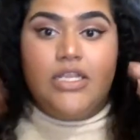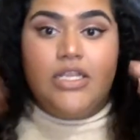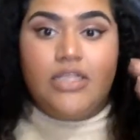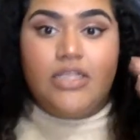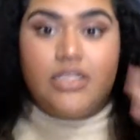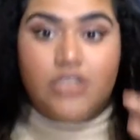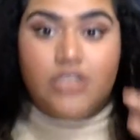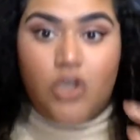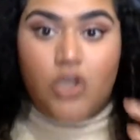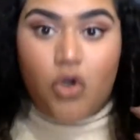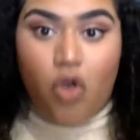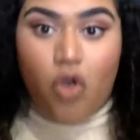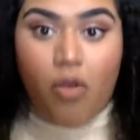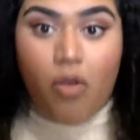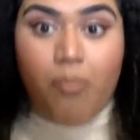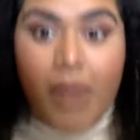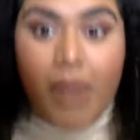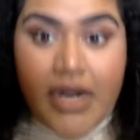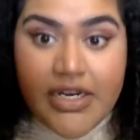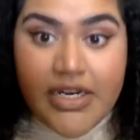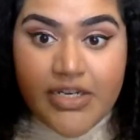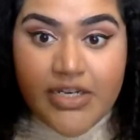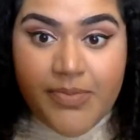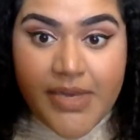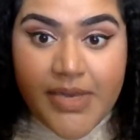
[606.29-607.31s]
There's a lot of
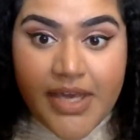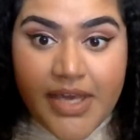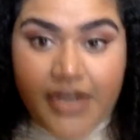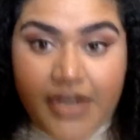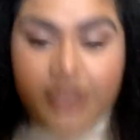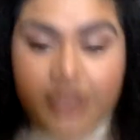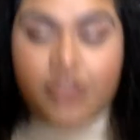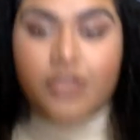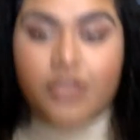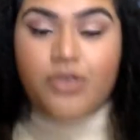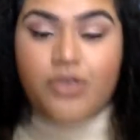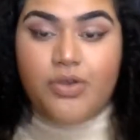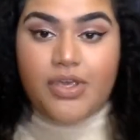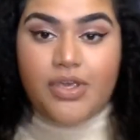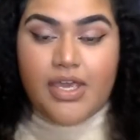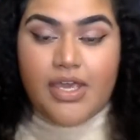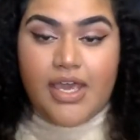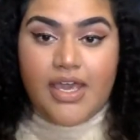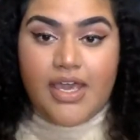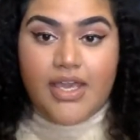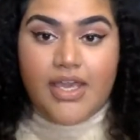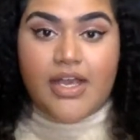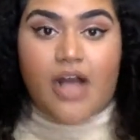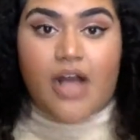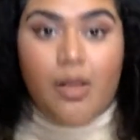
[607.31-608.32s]
money to be had in the
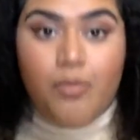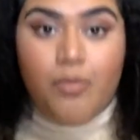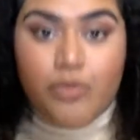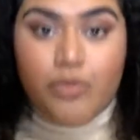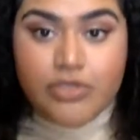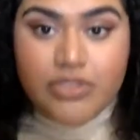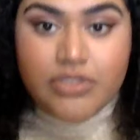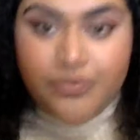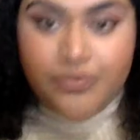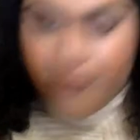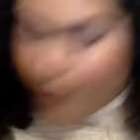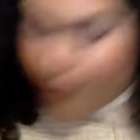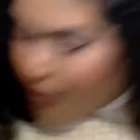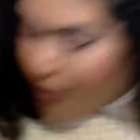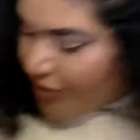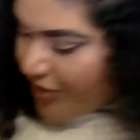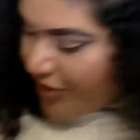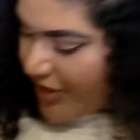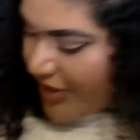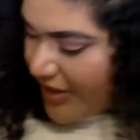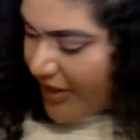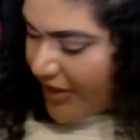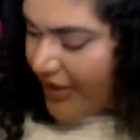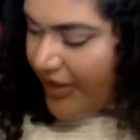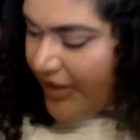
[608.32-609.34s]
UK. Come on,
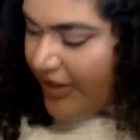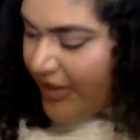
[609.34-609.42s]
Sephora.